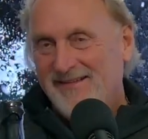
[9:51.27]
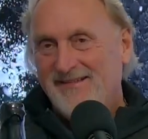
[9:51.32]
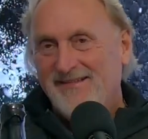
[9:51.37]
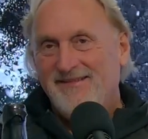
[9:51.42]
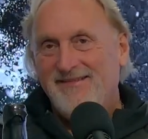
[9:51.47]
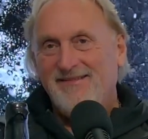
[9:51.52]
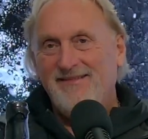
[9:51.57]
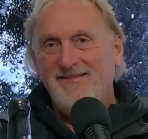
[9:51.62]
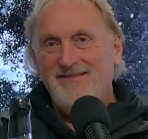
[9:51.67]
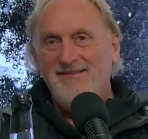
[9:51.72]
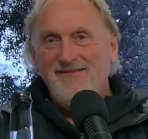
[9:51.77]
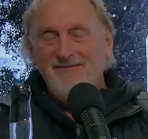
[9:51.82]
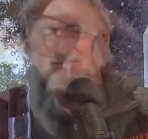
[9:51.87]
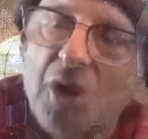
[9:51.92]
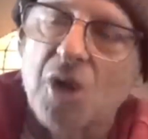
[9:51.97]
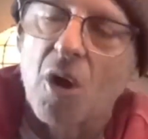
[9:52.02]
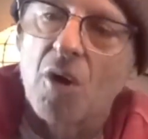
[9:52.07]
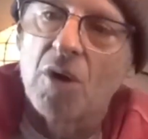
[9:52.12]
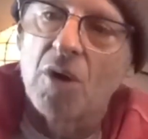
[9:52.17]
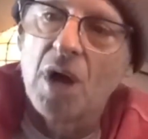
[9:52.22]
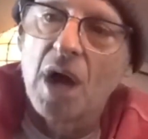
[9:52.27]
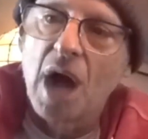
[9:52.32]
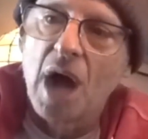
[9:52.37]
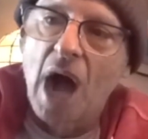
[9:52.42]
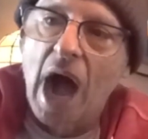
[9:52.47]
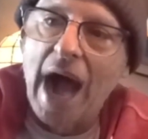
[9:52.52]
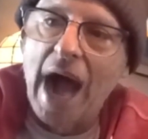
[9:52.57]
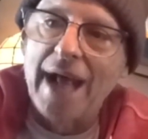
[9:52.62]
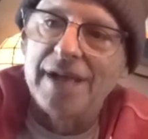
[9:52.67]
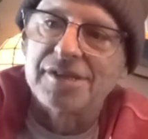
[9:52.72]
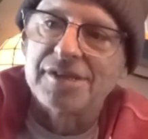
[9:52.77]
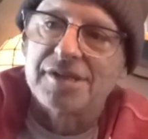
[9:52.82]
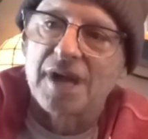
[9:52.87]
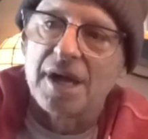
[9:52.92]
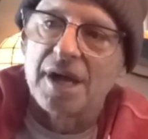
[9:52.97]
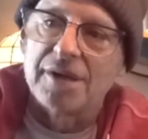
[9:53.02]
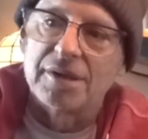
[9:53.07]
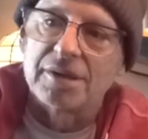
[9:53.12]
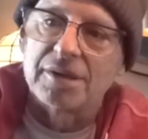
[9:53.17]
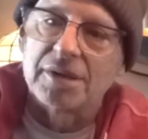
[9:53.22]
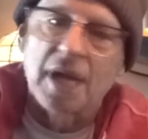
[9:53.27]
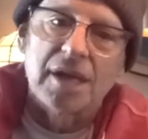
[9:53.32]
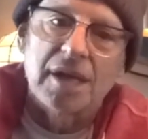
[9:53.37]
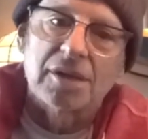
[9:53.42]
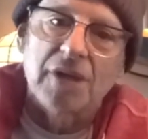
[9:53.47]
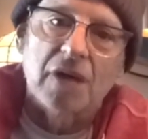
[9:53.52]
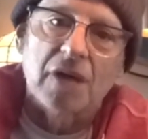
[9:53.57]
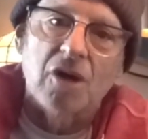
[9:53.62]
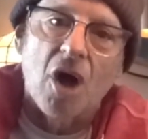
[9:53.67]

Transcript: And I, and so I had done like,